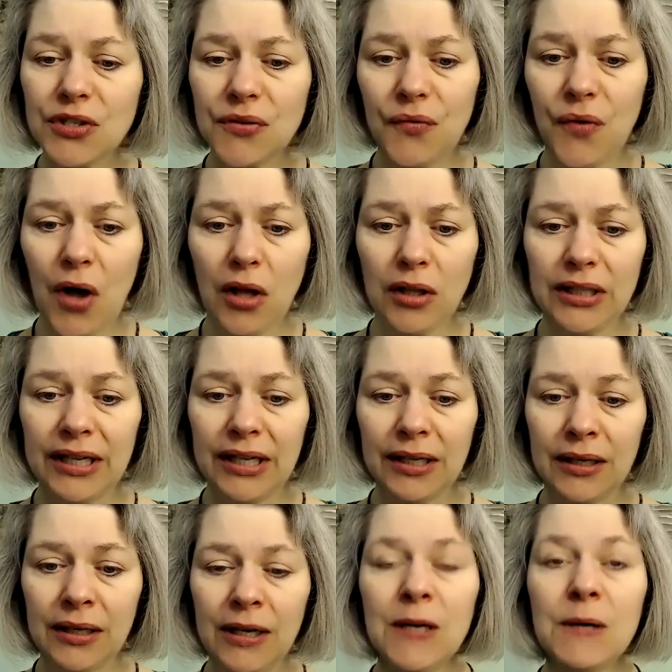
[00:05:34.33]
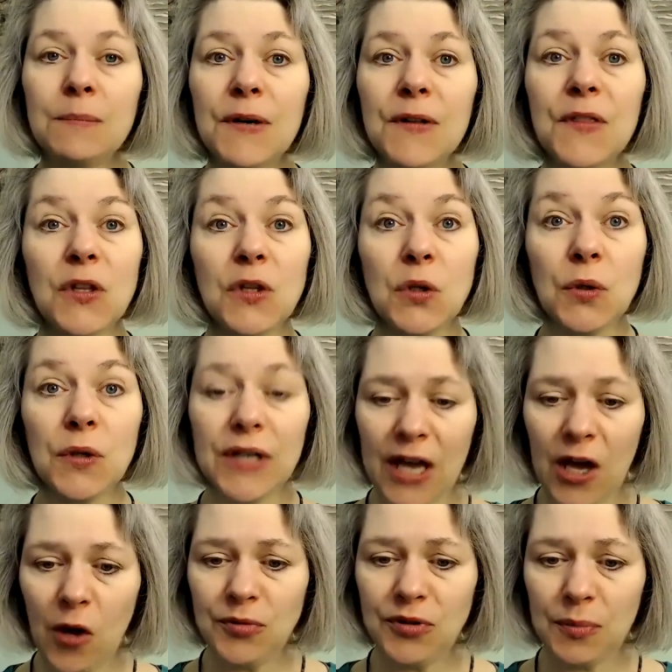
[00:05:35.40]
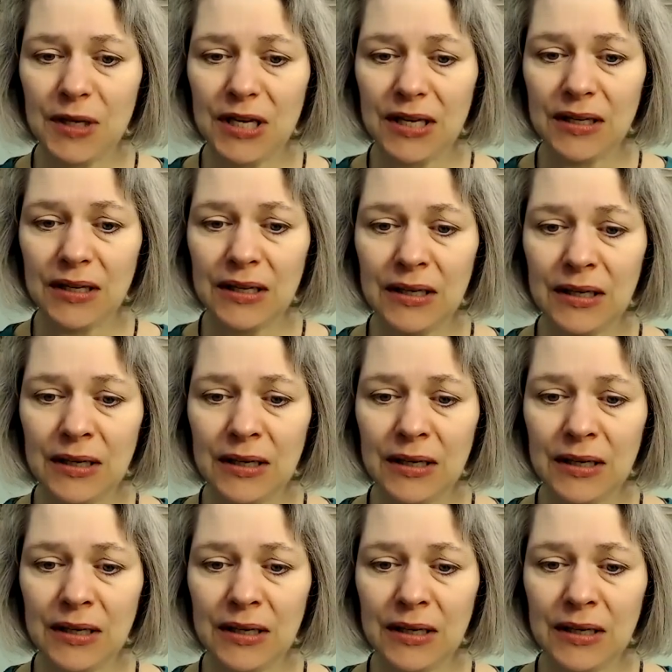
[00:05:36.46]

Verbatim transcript: falling, but the Lord helped me.